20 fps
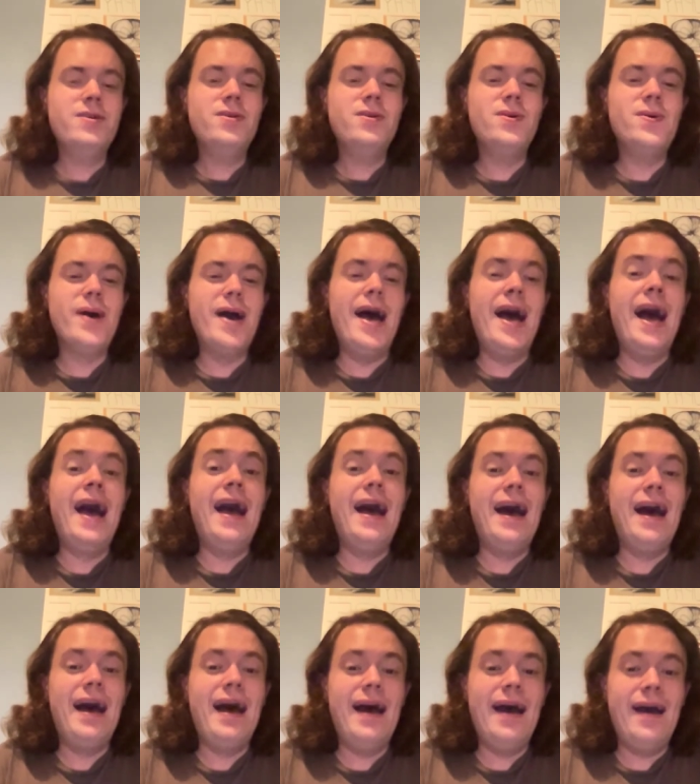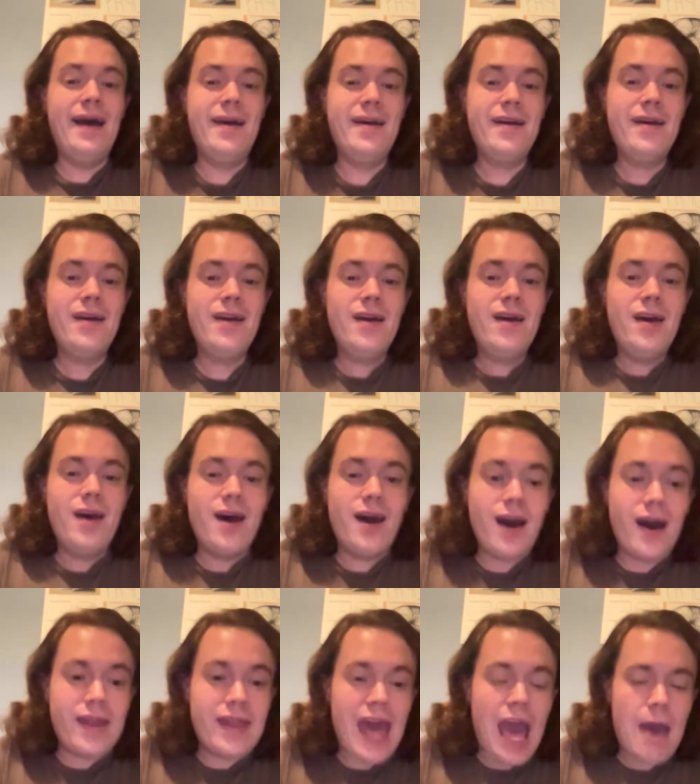
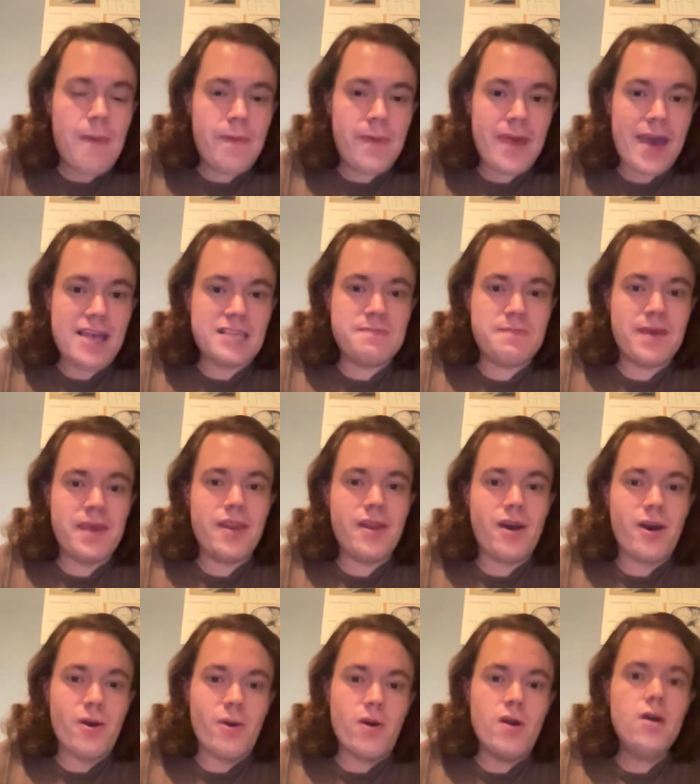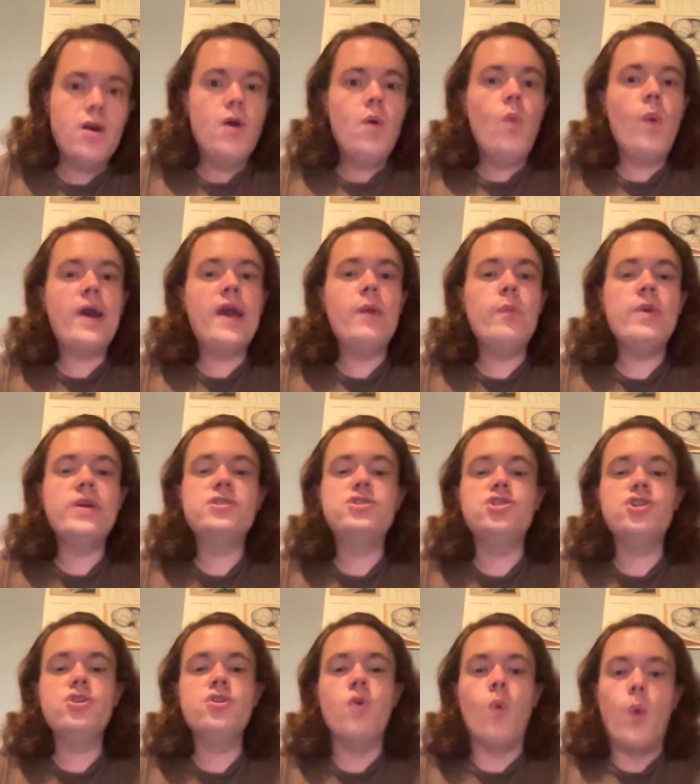And Happy asks Pino, what can we
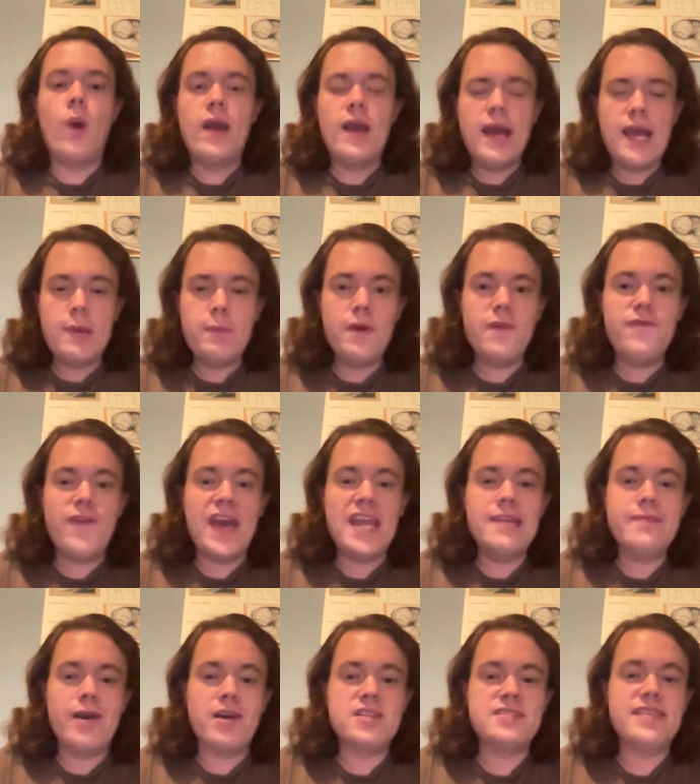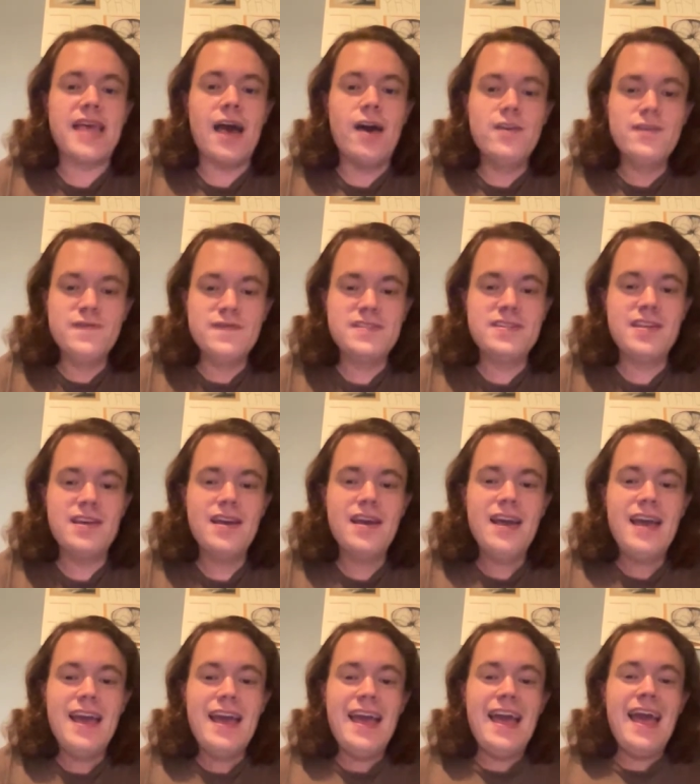do? Can we fight them ourselves?
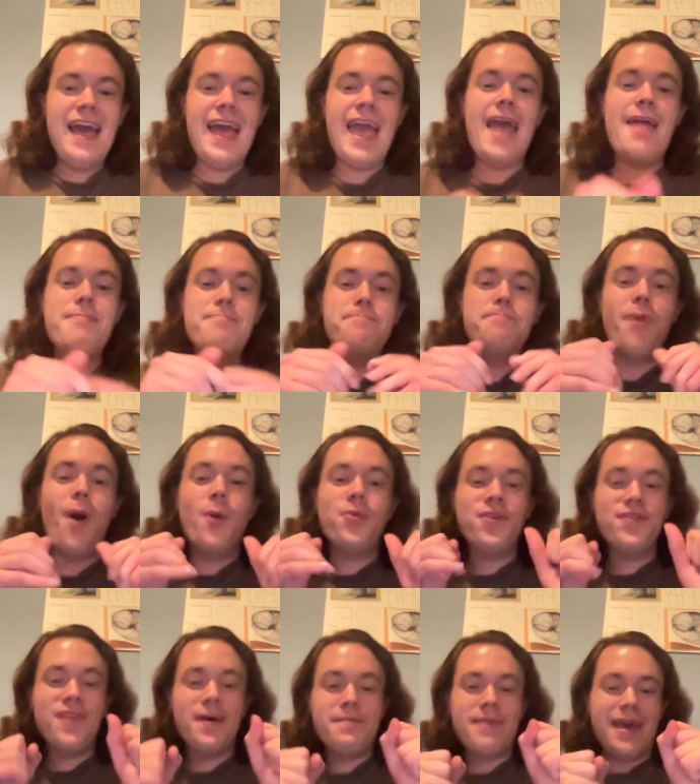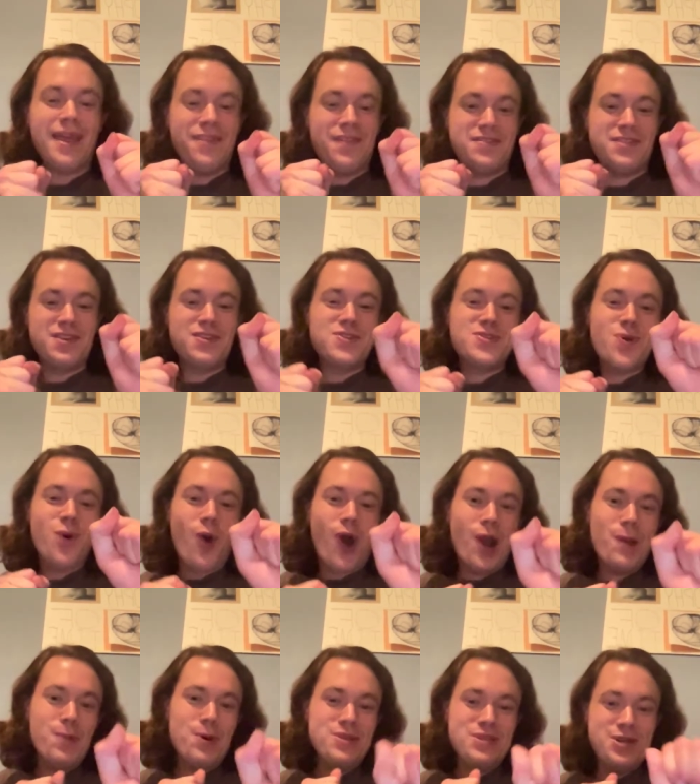And both of them get in this
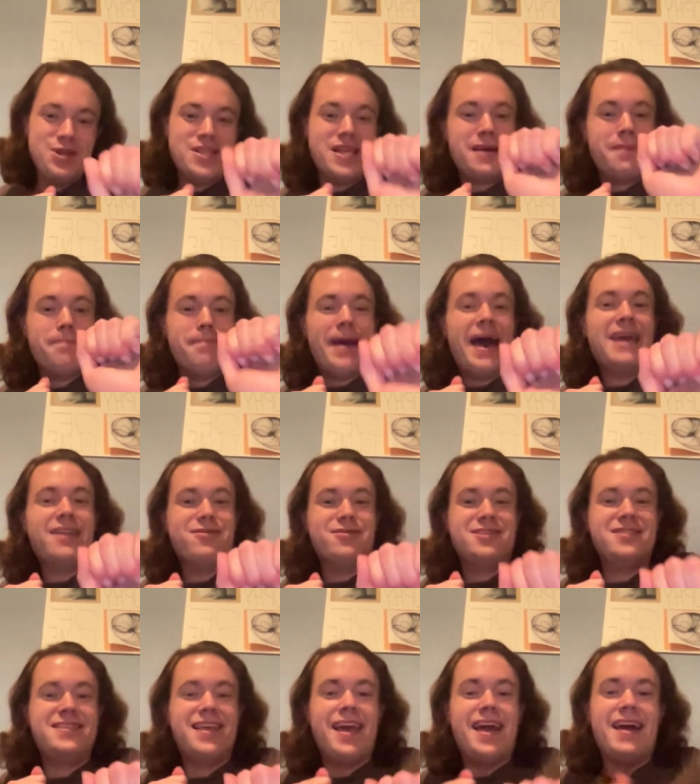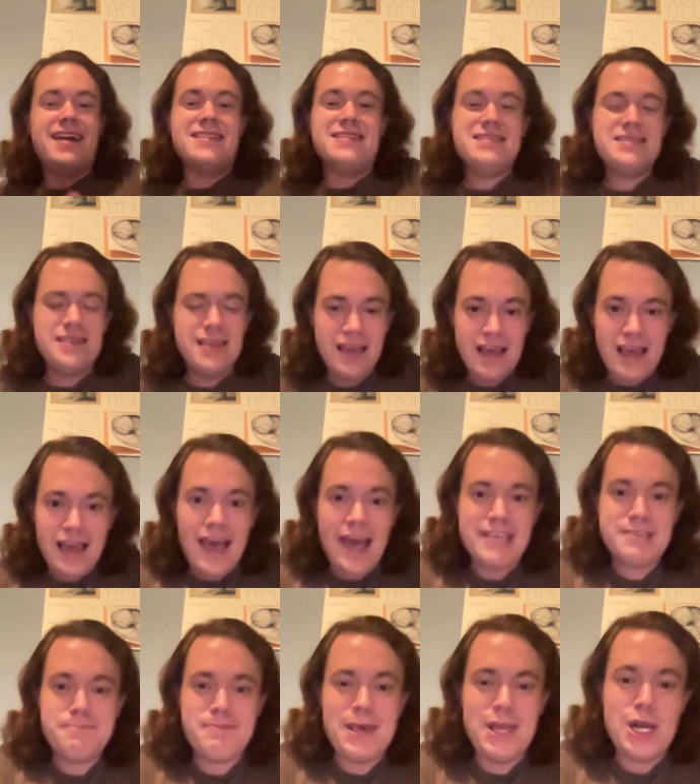adorable little, like, battle stance.
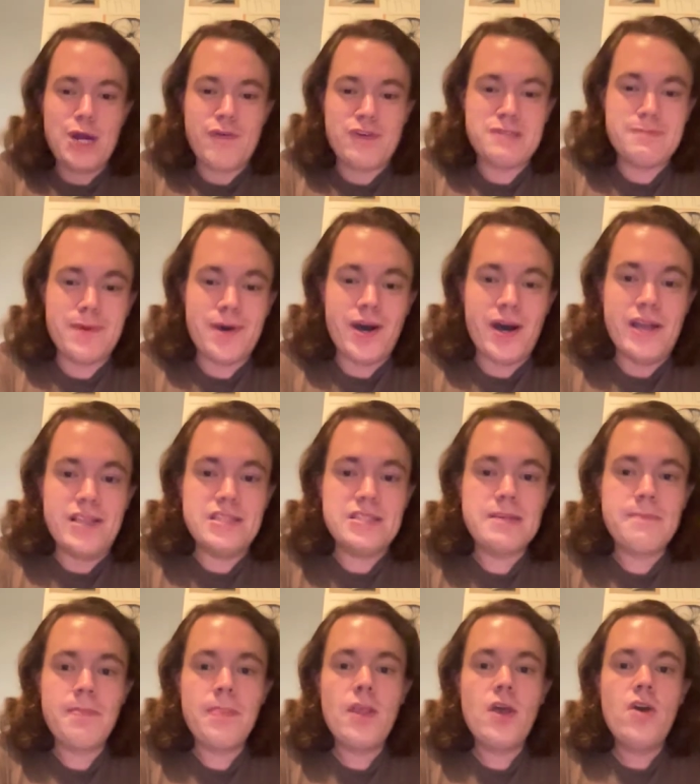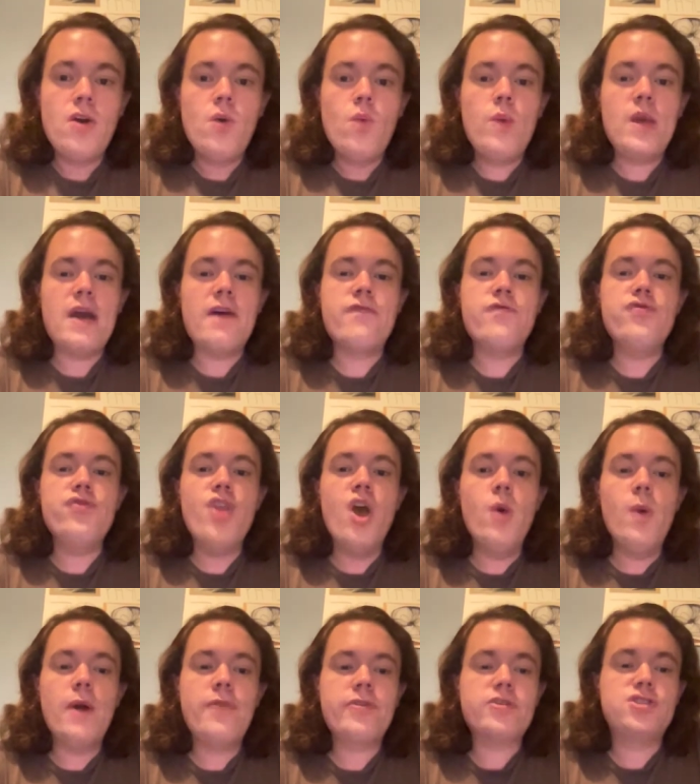As Pino responds, we have
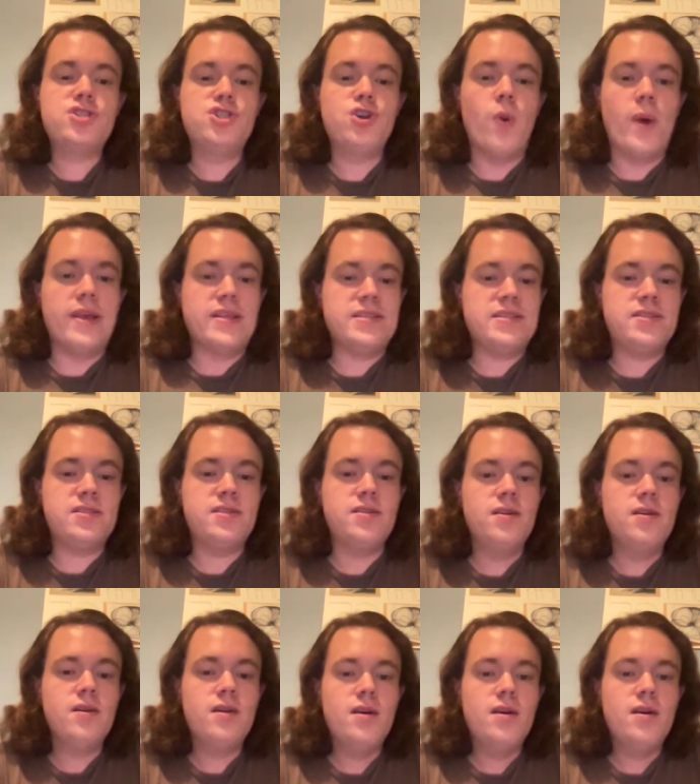no other choice.